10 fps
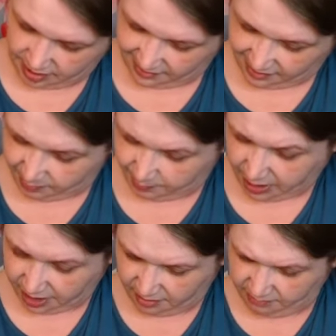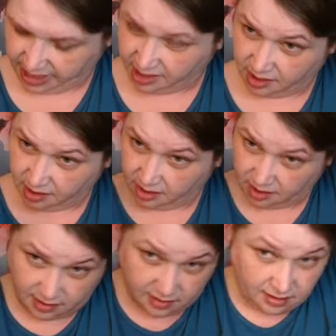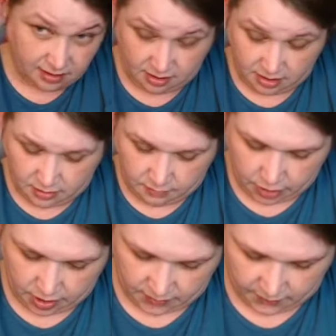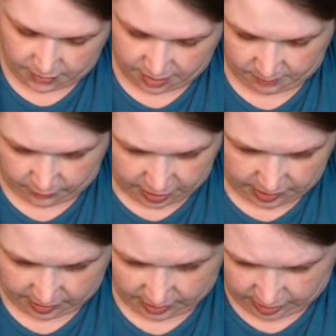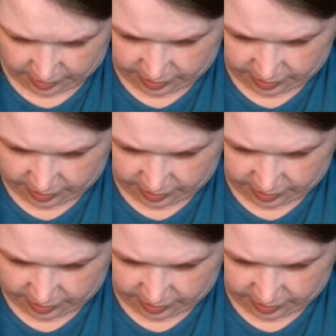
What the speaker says: the bun pins, because for some reason these